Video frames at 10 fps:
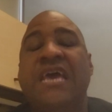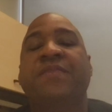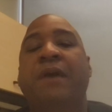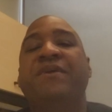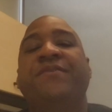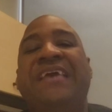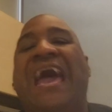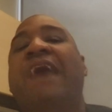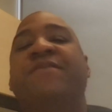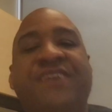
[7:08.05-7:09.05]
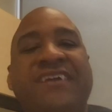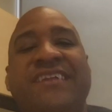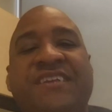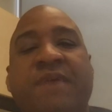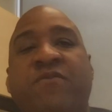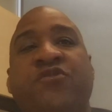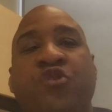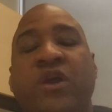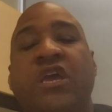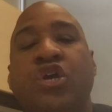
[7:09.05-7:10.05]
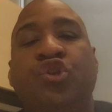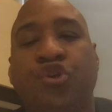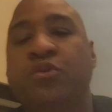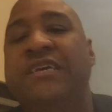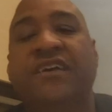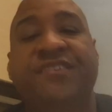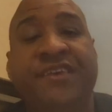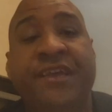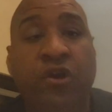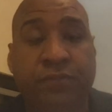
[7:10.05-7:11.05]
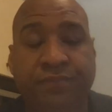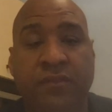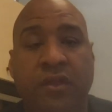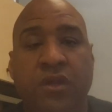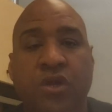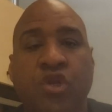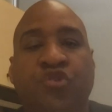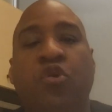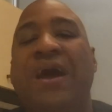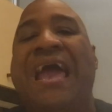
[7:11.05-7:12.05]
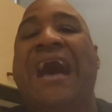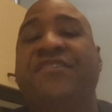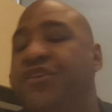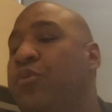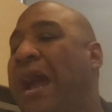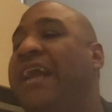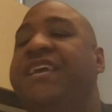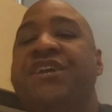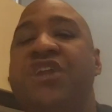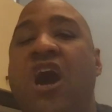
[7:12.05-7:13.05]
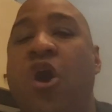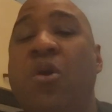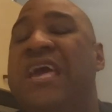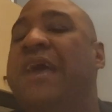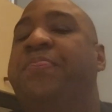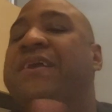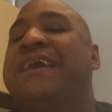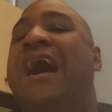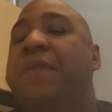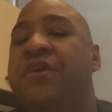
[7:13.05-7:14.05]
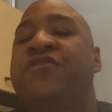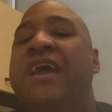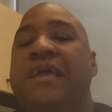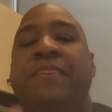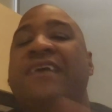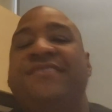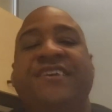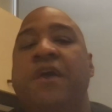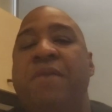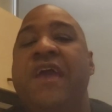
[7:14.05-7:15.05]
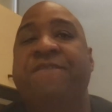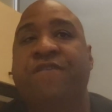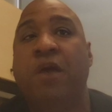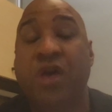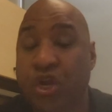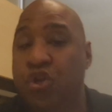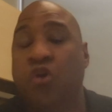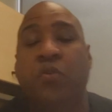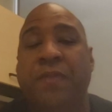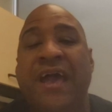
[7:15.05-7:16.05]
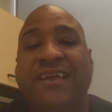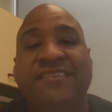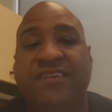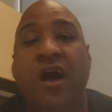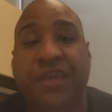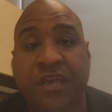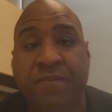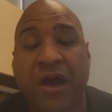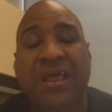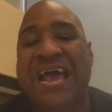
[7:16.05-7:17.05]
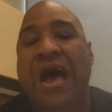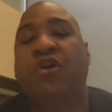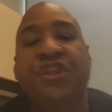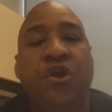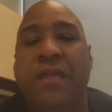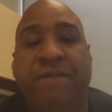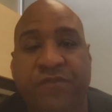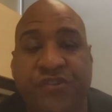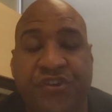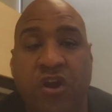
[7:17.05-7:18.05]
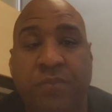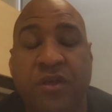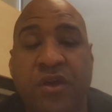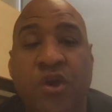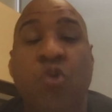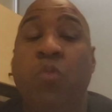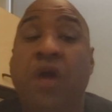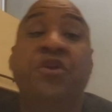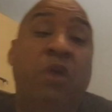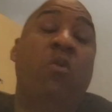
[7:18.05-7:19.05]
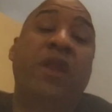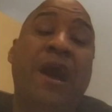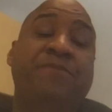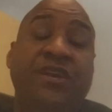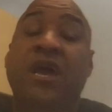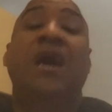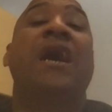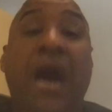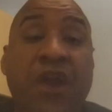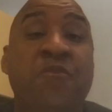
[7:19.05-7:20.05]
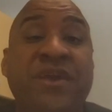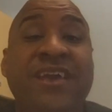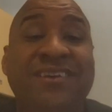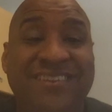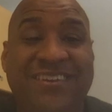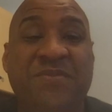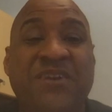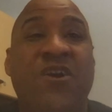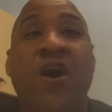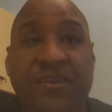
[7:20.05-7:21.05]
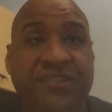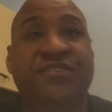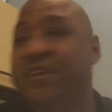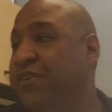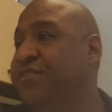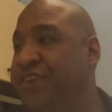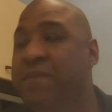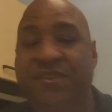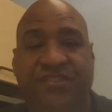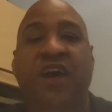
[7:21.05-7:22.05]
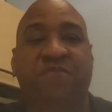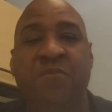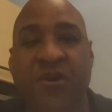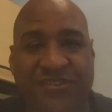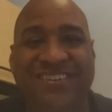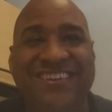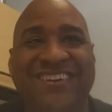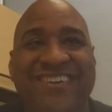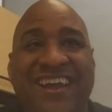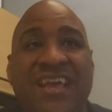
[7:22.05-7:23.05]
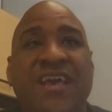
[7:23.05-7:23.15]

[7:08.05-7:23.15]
That means the average agent in Denver is doing 2 deals a year. So I ask you, how do you know if the guy that you're getting that CMA from knows what the heck he's talking about? How can you know that for sure? Well, you got one option, hire me, give me a call as this little shameless self-promotion, right?